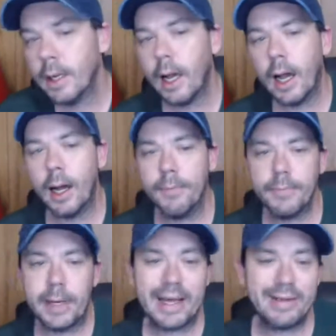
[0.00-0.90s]

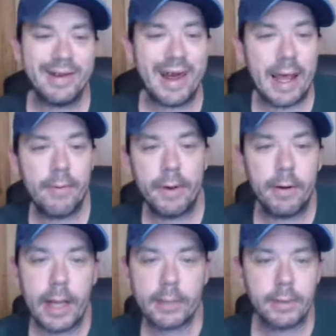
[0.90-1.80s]
but I do not have
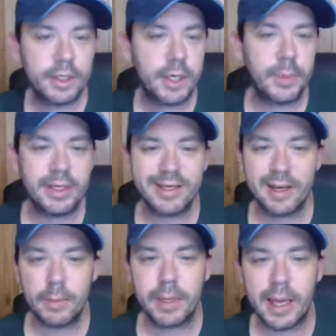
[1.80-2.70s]
international shipping set
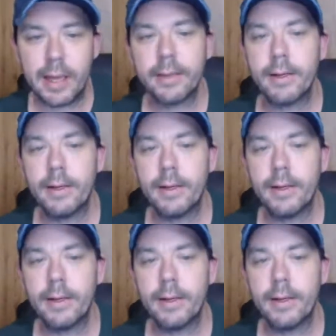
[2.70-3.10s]
up yet.